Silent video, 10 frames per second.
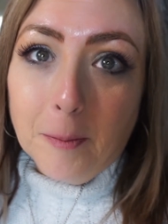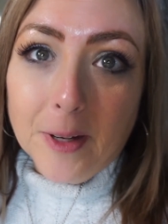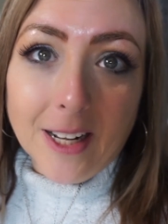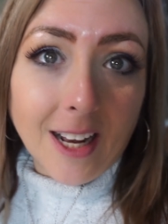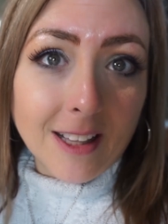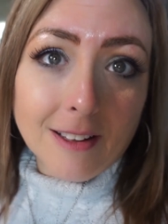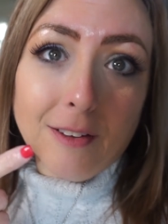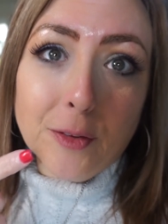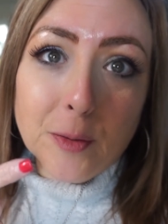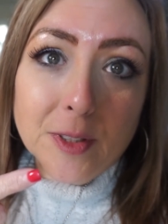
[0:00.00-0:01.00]
but I
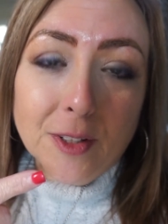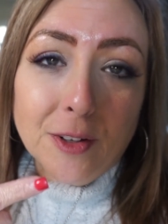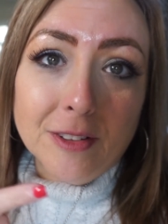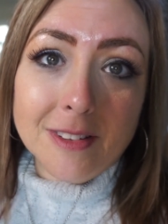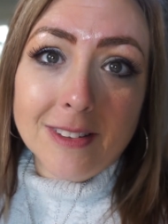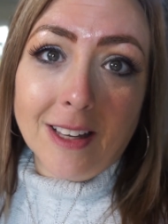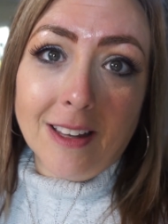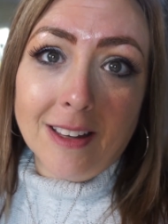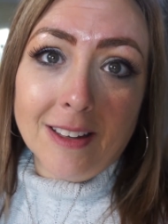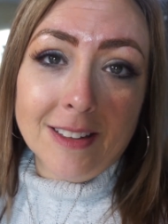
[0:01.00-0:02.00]
love the results
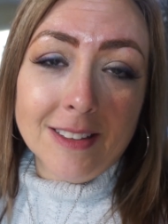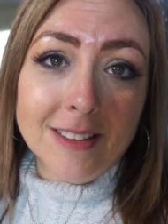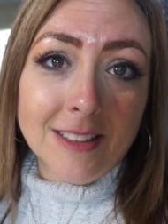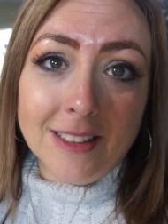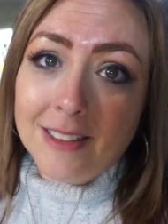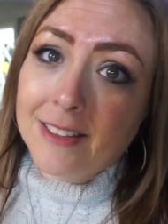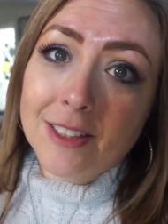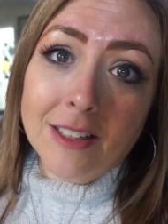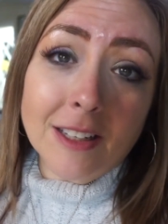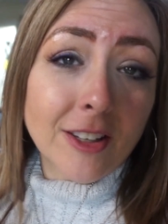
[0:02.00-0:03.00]
and it
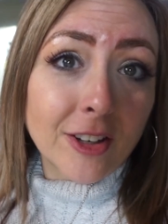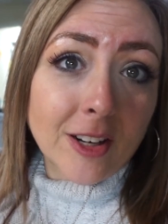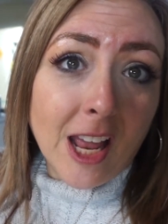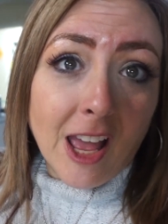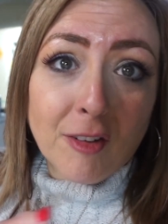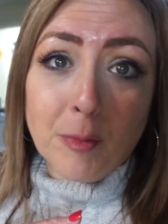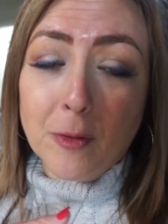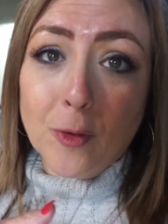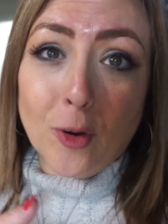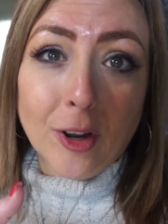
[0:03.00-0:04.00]
took a year and a half
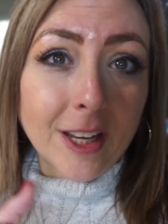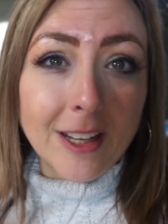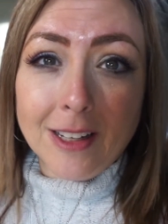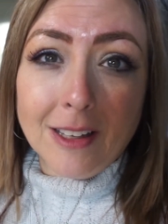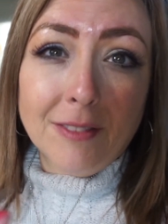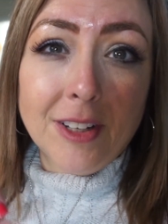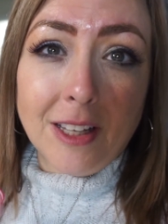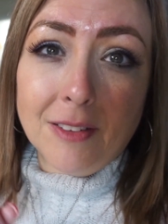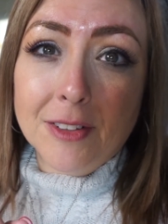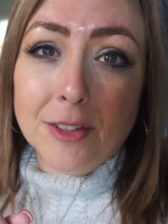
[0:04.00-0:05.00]
before any of it
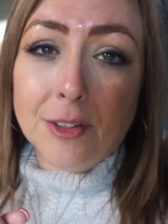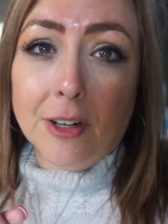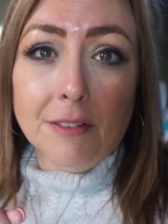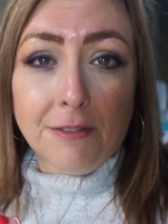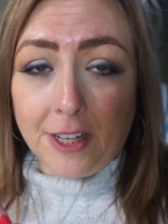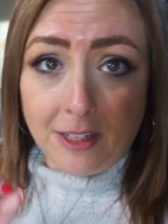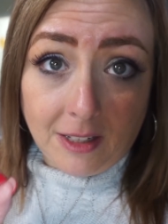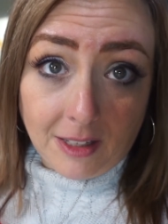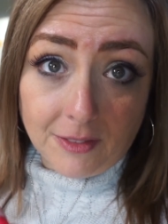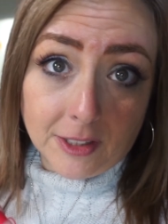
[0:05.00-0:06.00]
even started fading
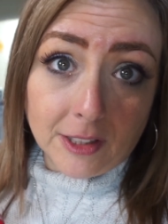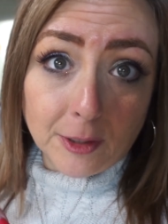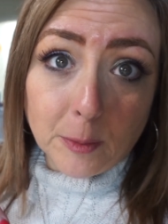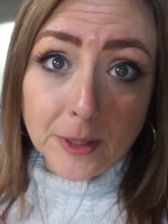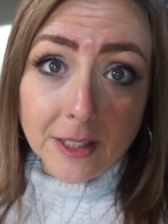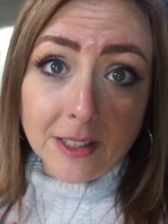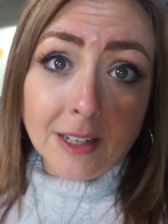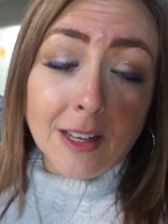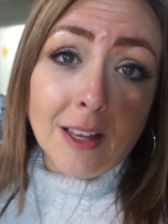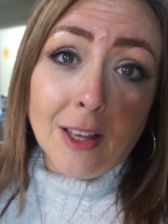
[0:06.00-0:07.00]
even a little bit
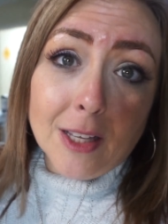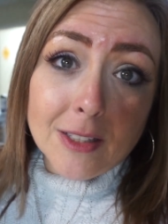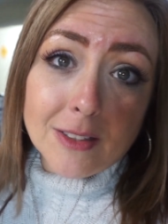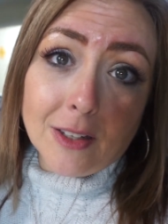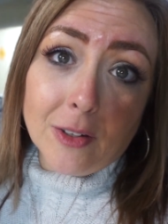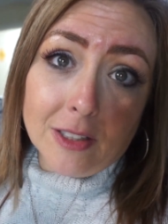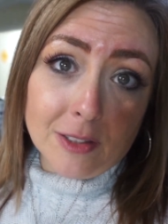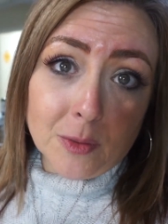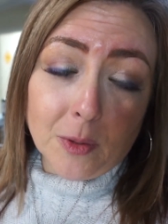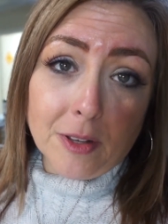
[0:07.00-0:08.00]
so it
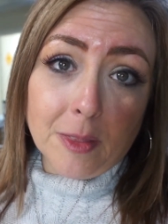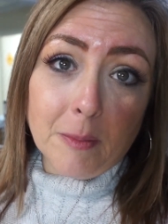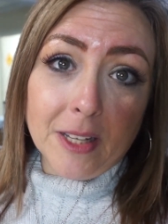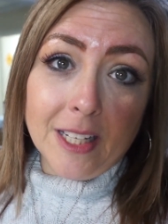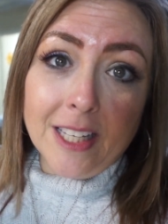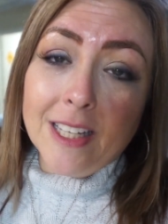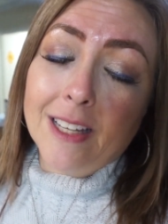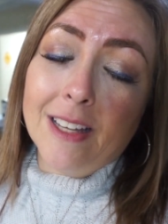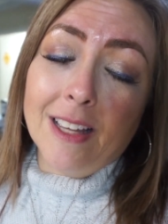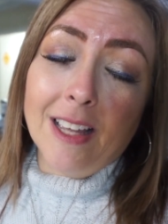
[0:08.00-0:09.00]
is worth the money
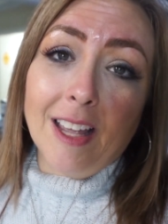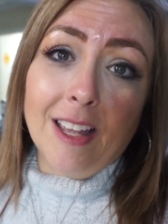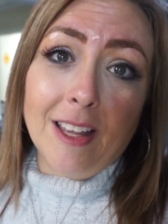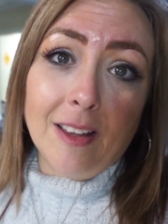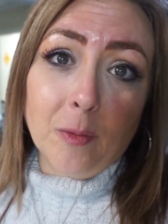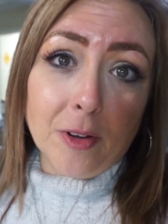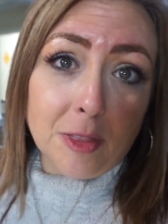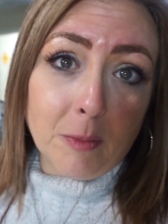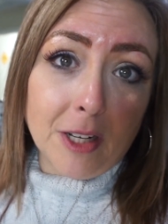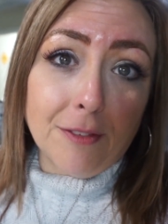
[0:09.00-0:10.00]
and
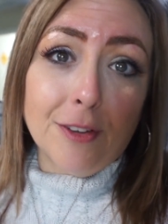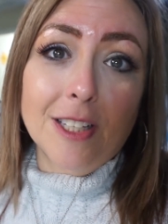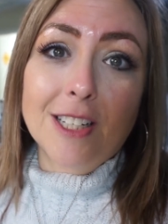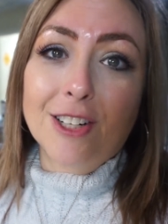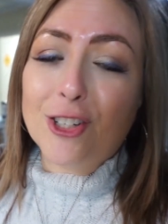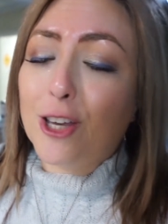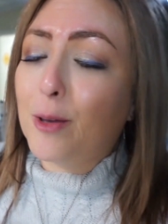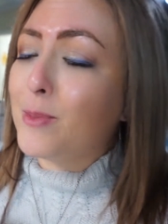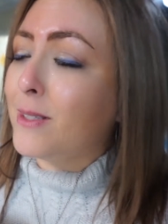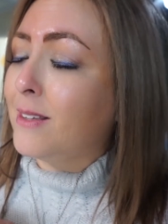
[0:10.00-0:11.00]
worth the money for the
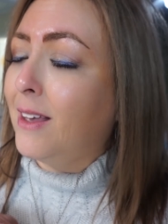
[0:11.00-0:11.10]
touch-ups